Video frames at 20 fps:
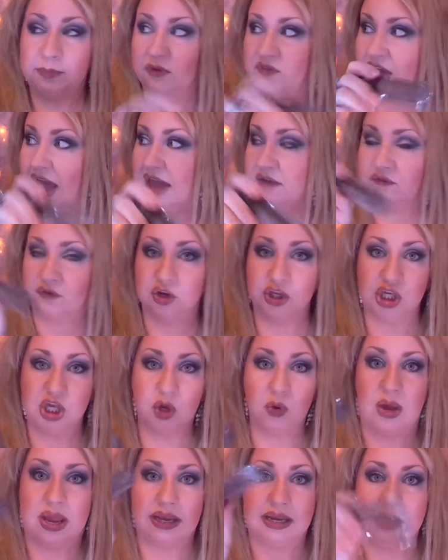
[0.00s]
providing for
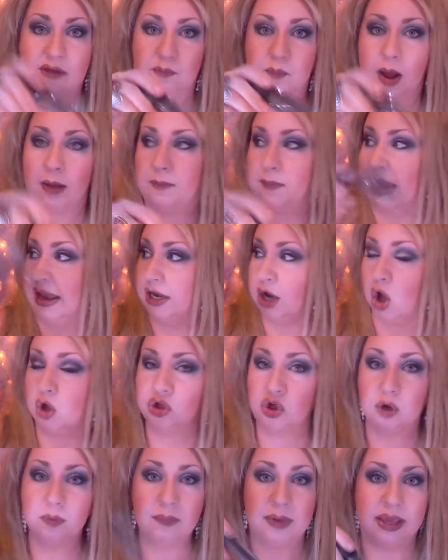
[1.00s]
you, and he's probably paying all
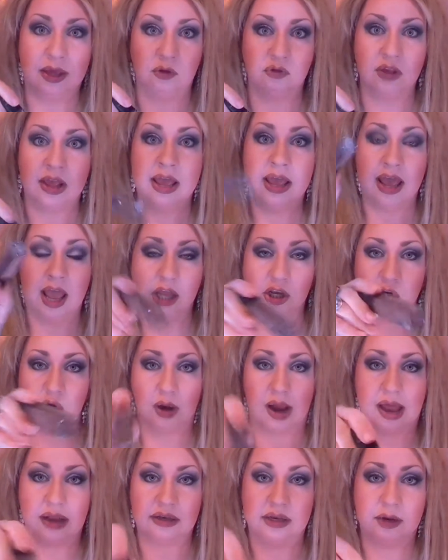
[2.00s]
your bills, and
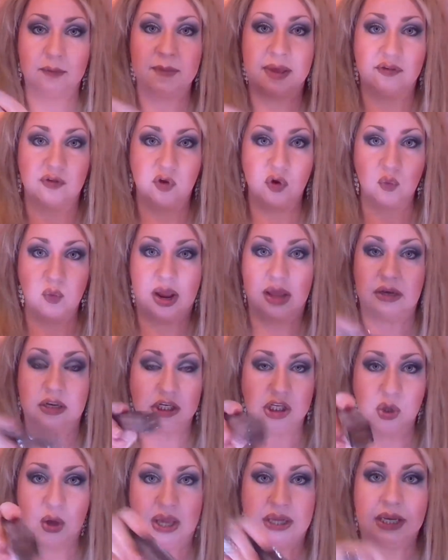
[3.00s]
you're out there messing around,
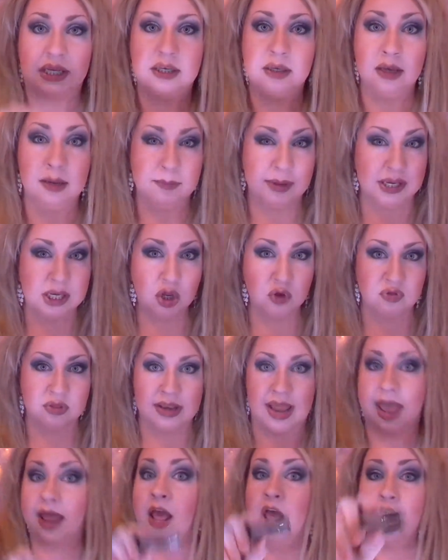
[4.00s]
and you ain't needing to be doing
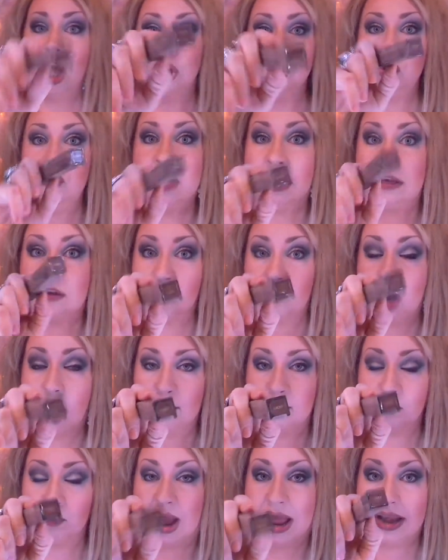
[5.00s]
that. You need to
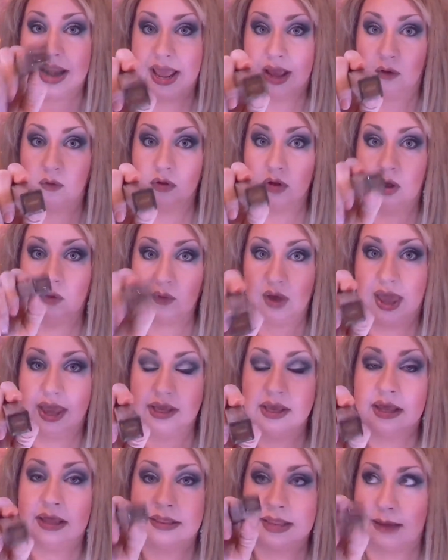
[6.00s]
stop it right now,
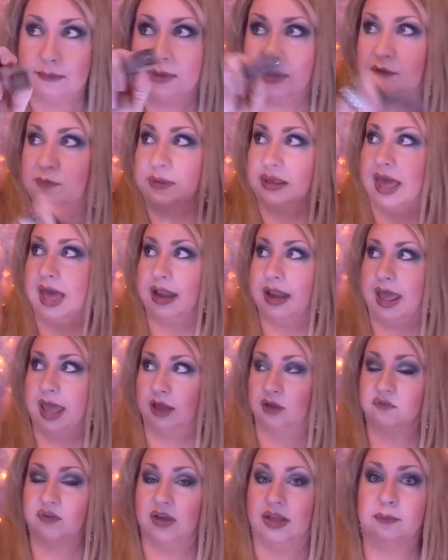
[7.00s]
okay? And that makes me kind of
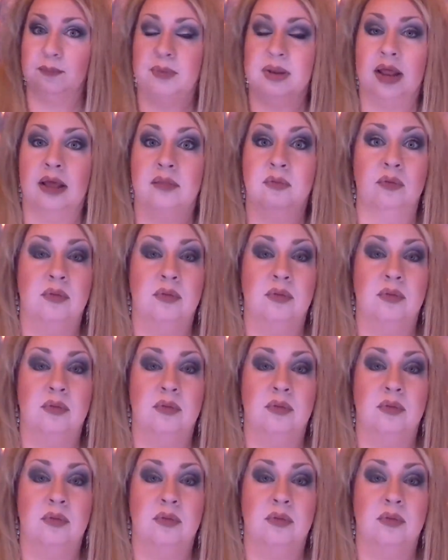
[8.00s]
aggravated, but